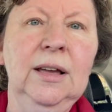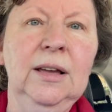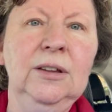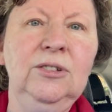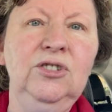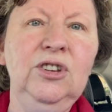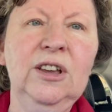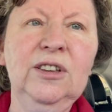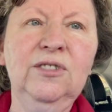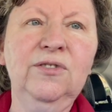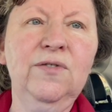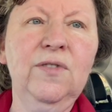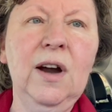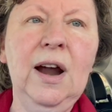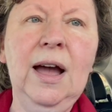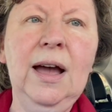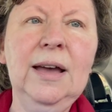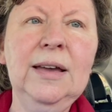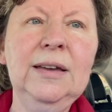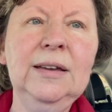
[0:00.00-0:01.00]
just
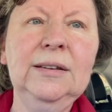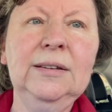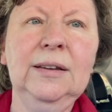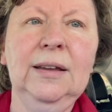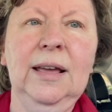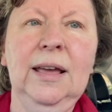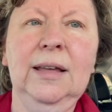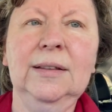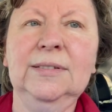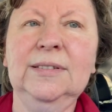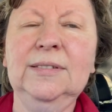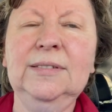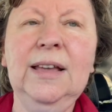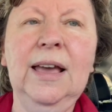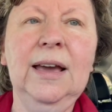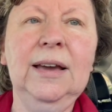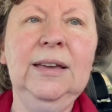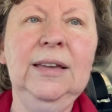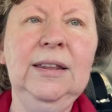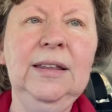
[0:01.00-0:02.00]
fry it and
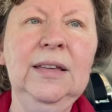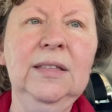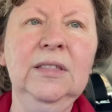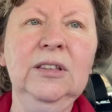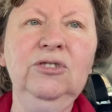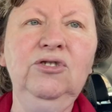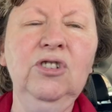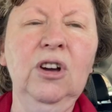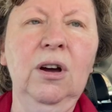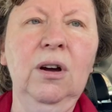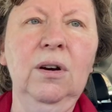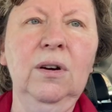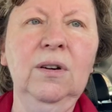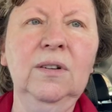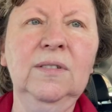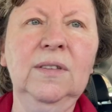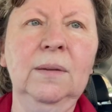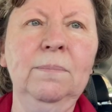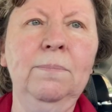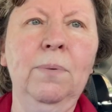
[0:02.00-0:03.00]
stack it in the
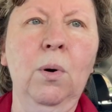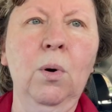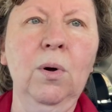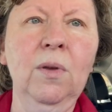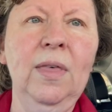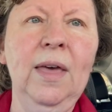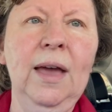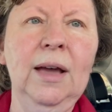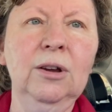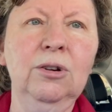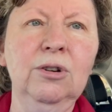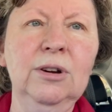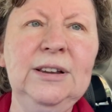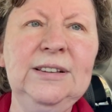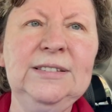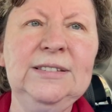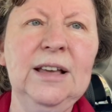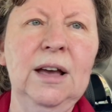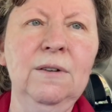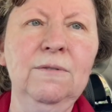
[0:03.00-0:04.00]
jars and pour that
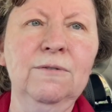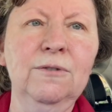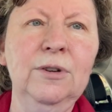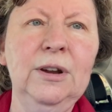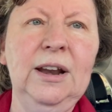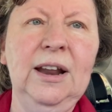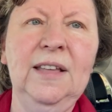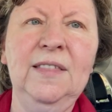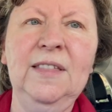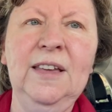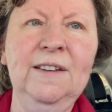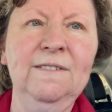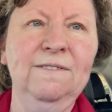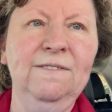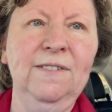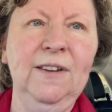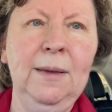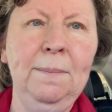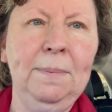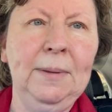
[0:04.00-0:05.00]
grease over it and then
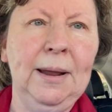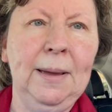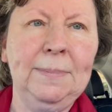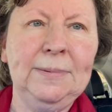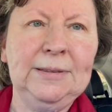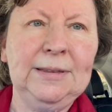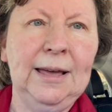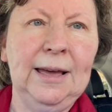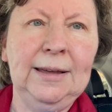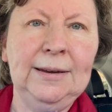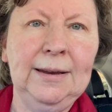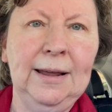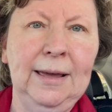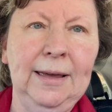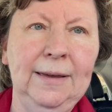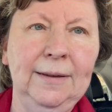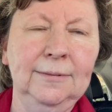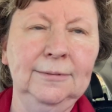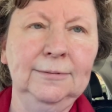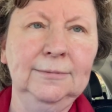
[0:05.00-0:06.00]
flip it upside
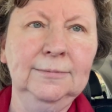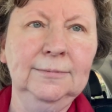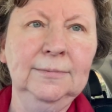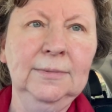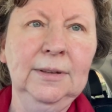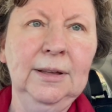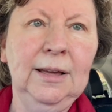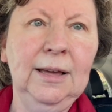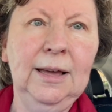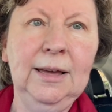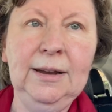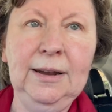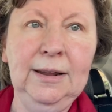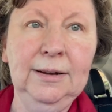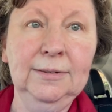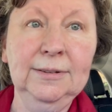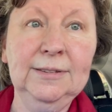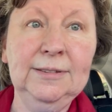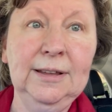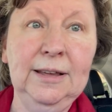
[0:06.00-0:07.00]
down and
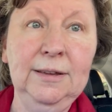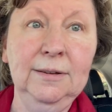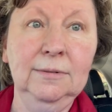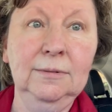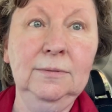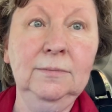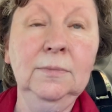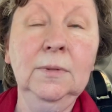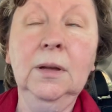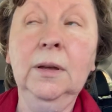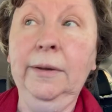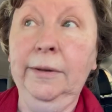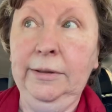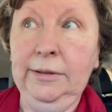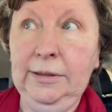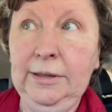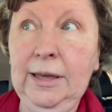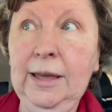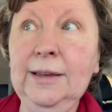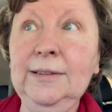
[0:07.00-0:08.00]
it'll seal.
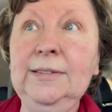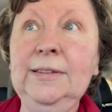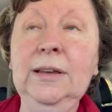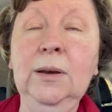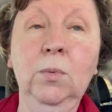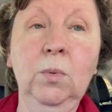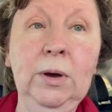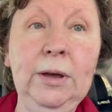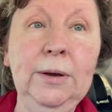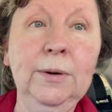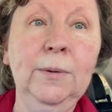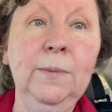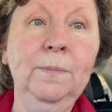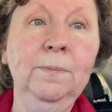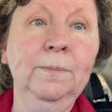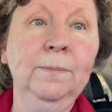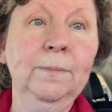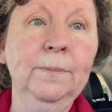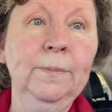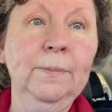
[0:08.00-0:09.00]
Yes, it will.
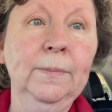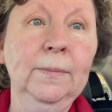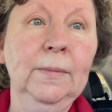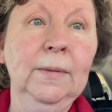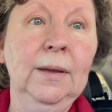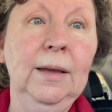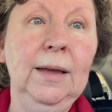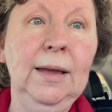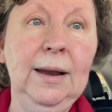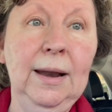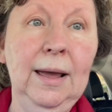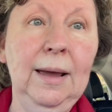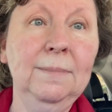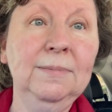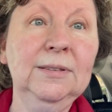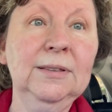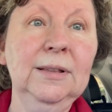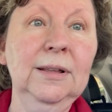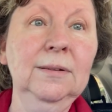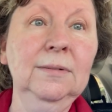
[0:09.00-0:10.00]
It
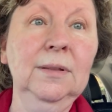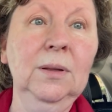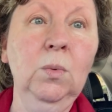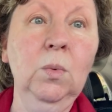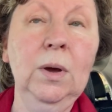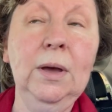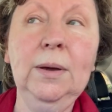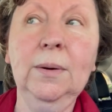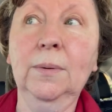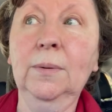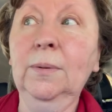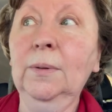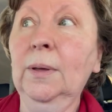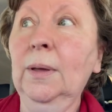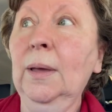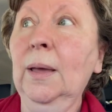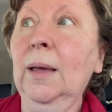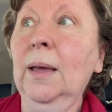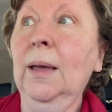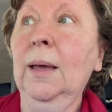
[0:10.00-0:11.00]
absolutely will.
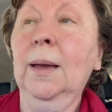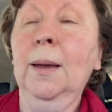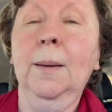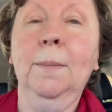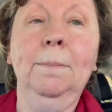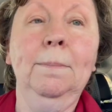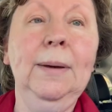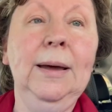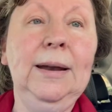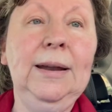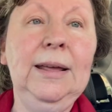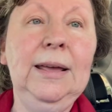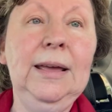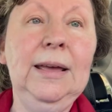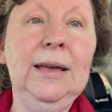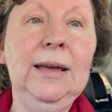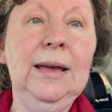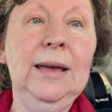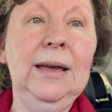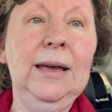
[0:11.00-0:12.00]
But
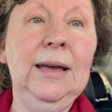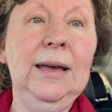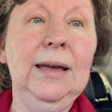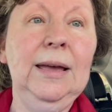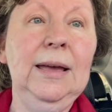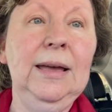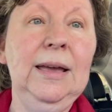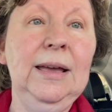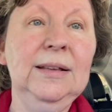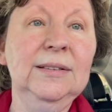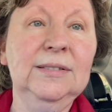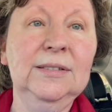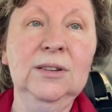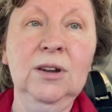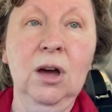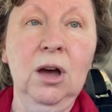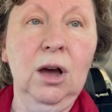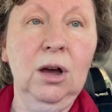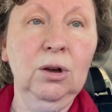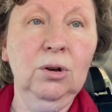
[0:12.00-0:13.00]
it's
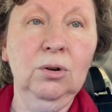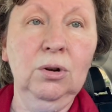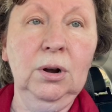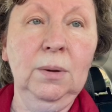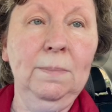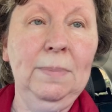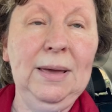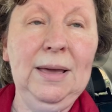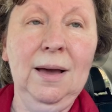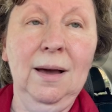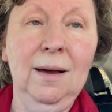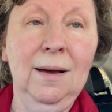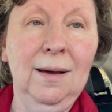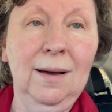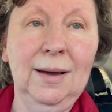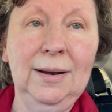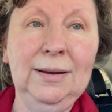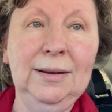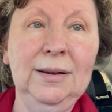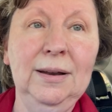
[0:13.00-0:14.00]
not going to be
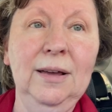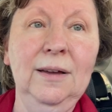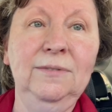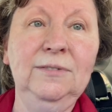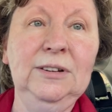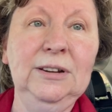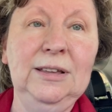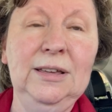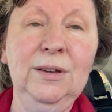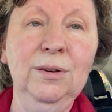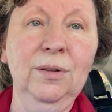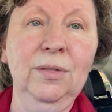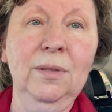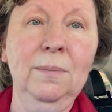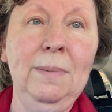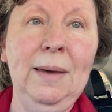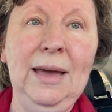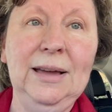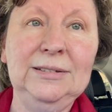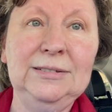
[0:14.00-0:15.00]
hot enough to kill
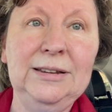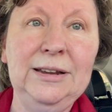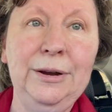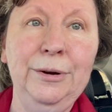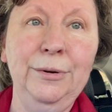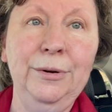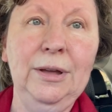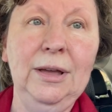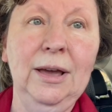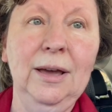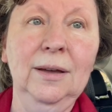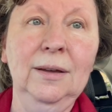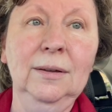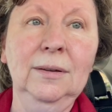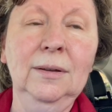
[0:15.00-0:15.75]
the bacteria